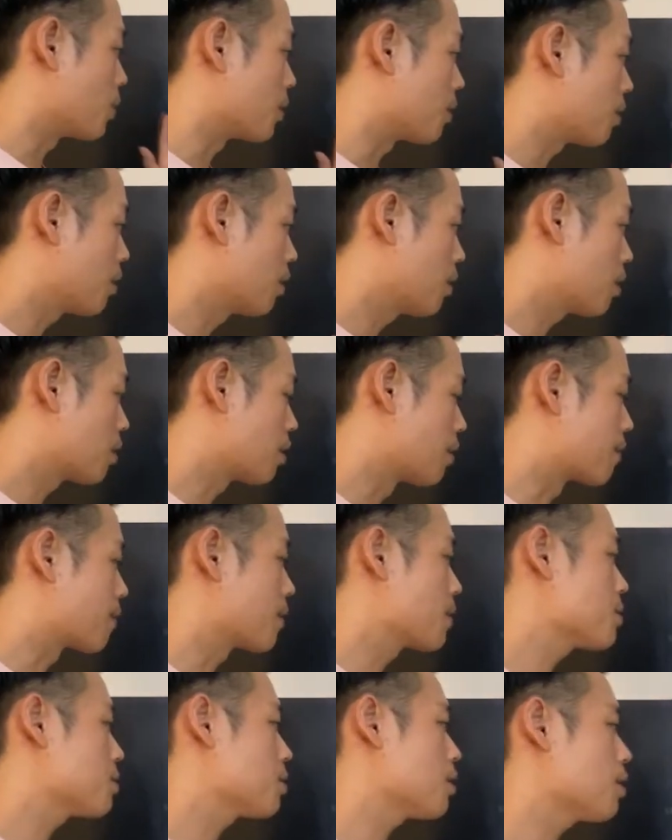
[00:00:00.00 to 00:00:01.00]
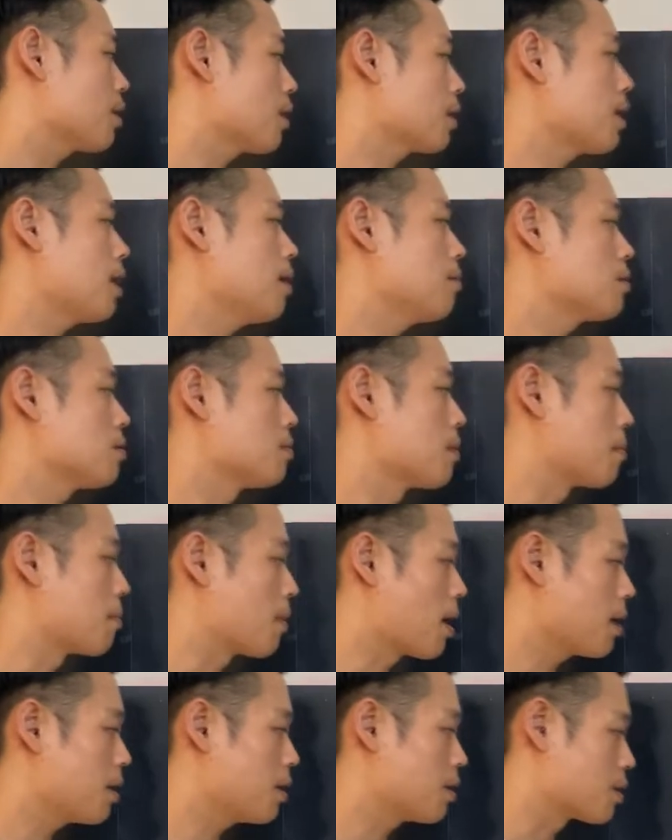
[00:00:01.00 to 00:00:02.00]
with, the first thing that came to my
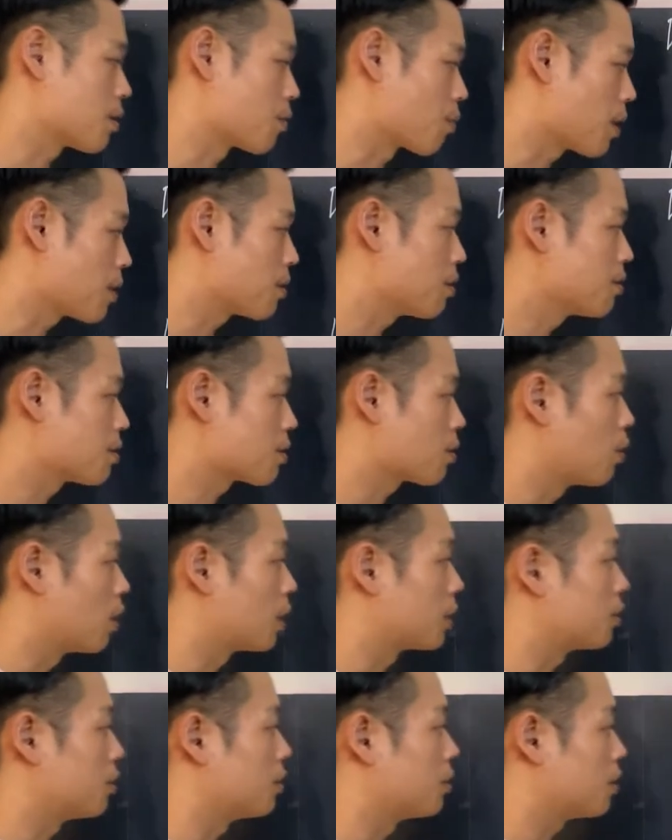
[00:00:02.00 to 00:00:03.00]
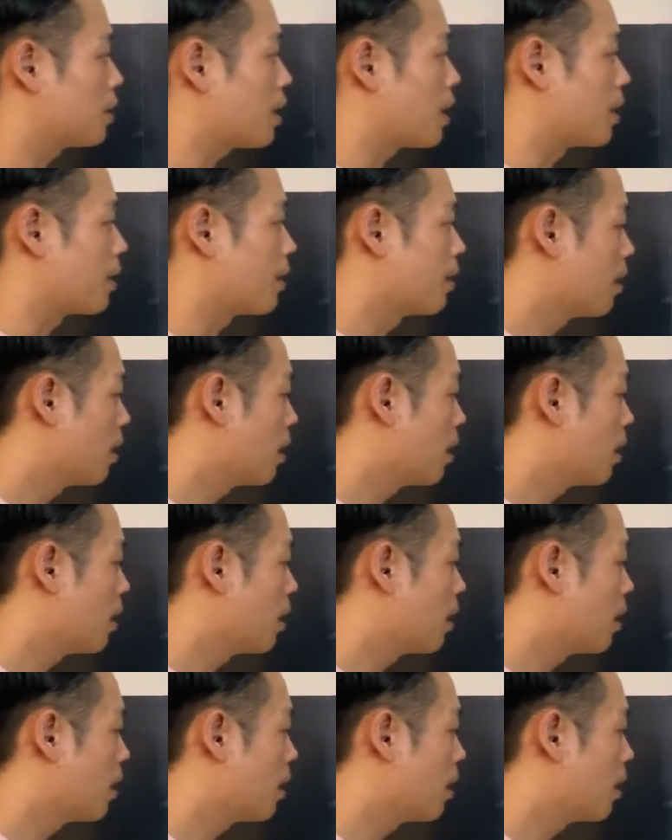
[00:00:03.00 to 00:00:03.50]
mind as I read this question is that